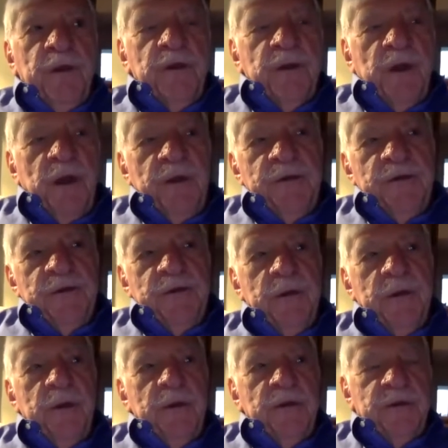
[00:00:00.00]
I
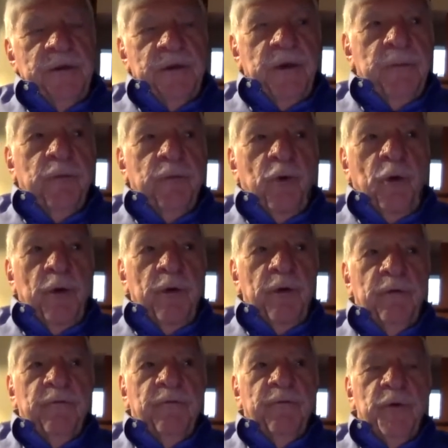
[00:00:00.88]
see as an
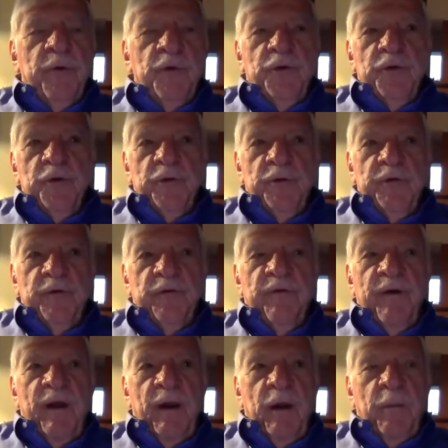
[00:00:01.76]
important future
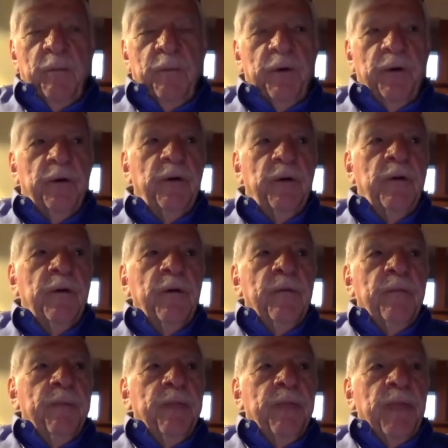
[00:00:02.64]
developer
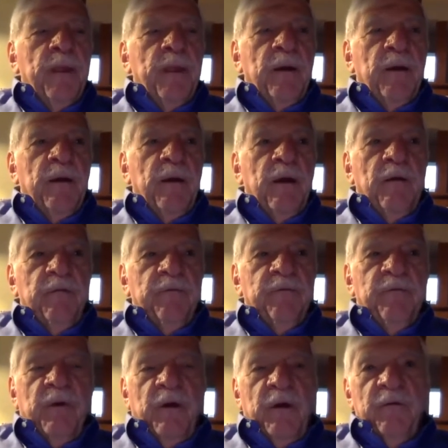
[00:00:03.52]
uh,
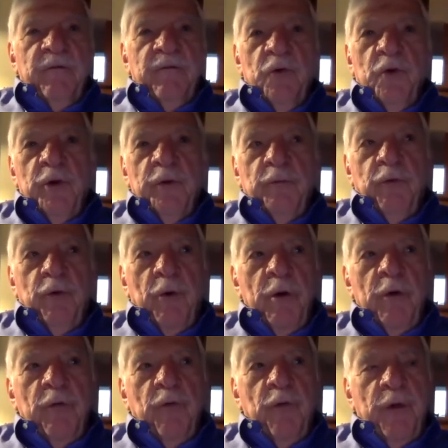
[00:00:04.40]
of, of good
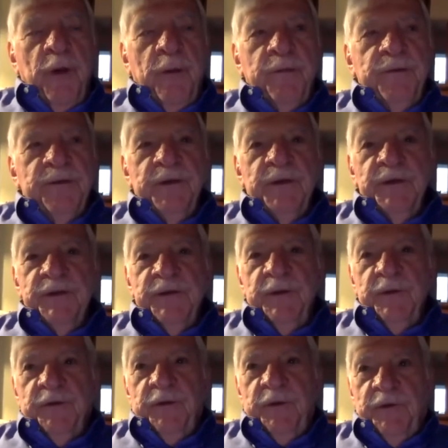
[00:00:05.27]
programs is
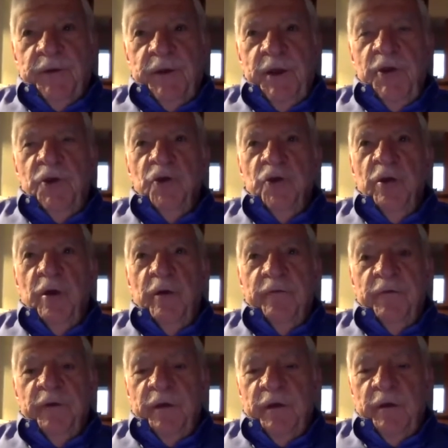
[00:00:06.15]
that the teacher
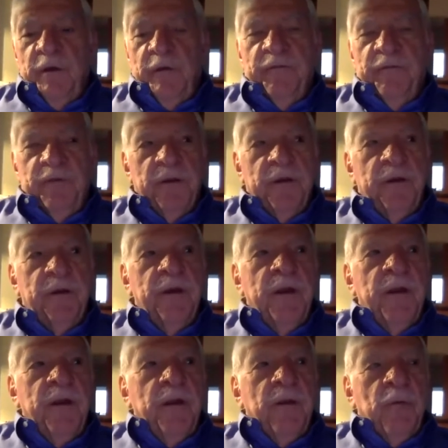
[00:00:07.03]
of the gifted,
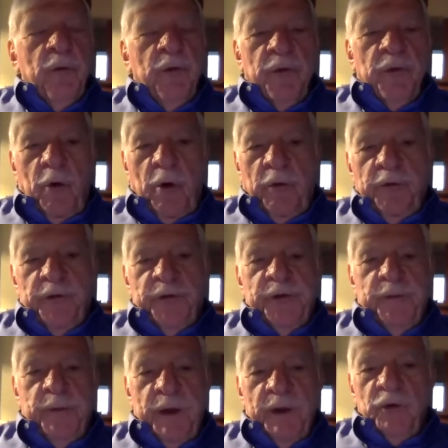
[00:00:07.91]
with all the
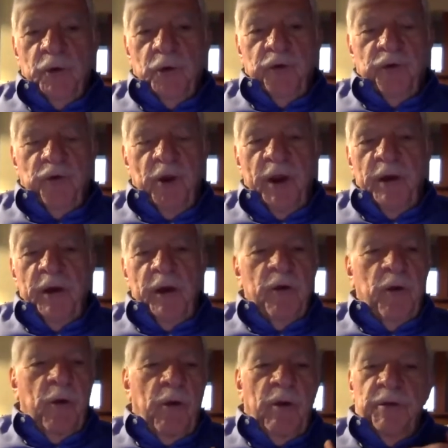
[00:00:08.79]
special
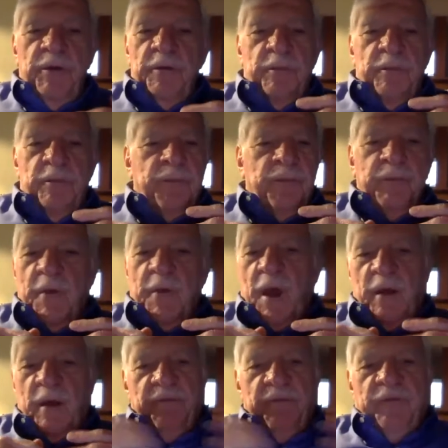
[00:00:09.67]
training, all the
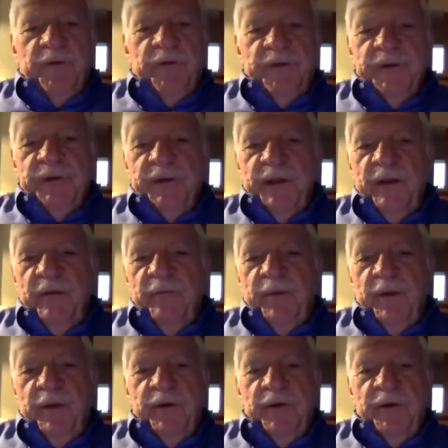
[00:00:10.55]
conferences they've
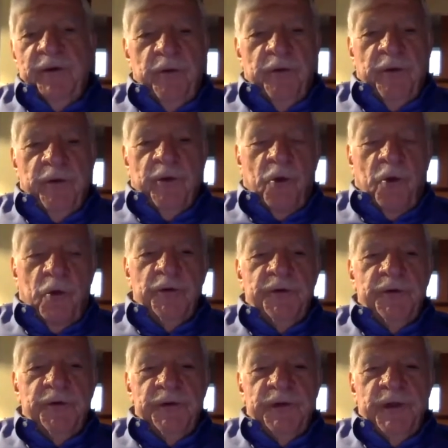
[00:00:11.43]
been to, the
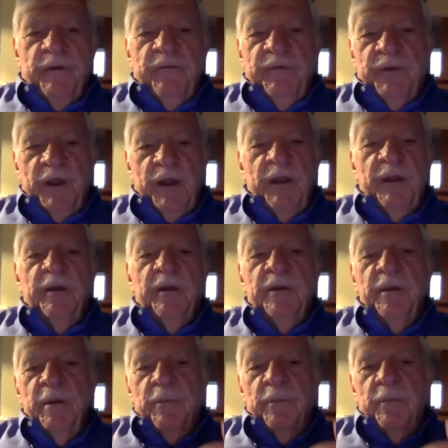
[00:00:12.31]
courses they've
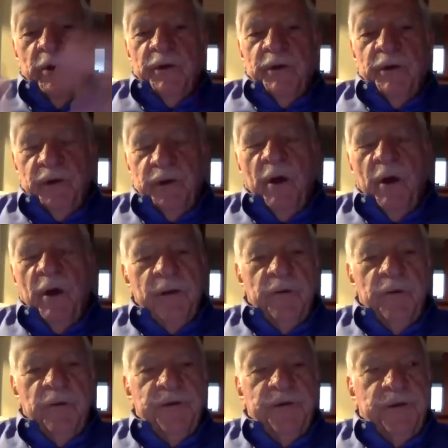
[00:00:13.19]
taken, the books and
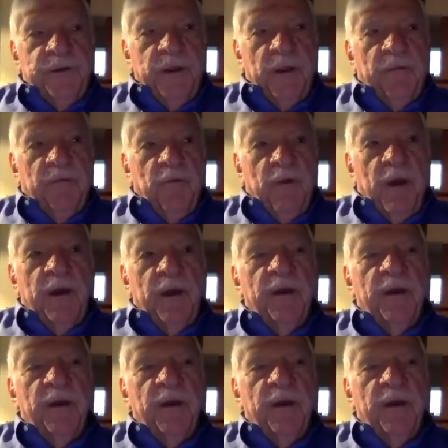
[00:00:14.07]
articles that they've read.